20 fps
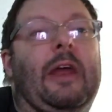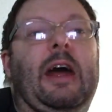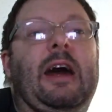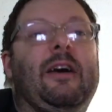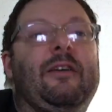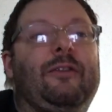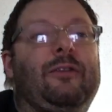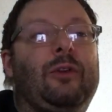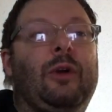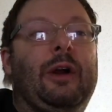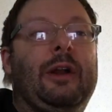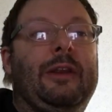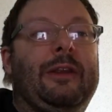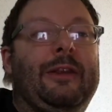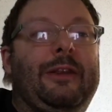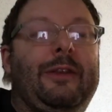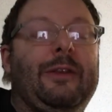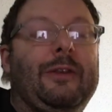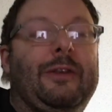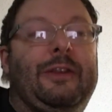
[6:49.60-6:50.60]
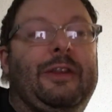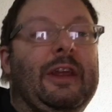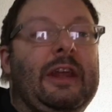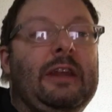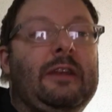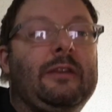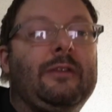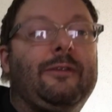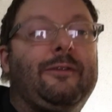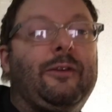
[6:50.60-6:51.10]
have run
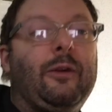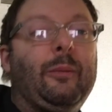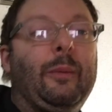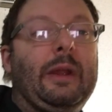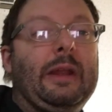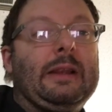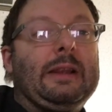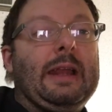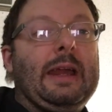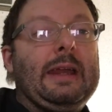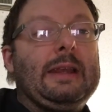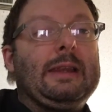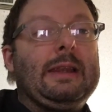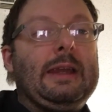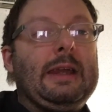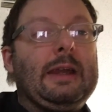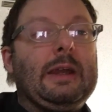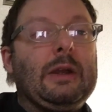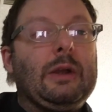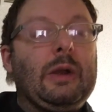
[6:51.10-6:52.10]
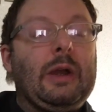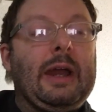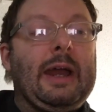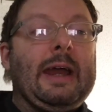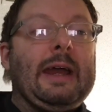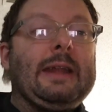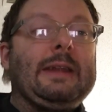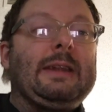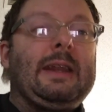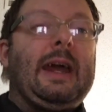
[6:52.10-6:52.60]
thin for me lately,
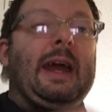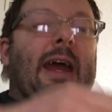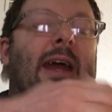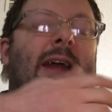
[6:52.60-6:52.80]
and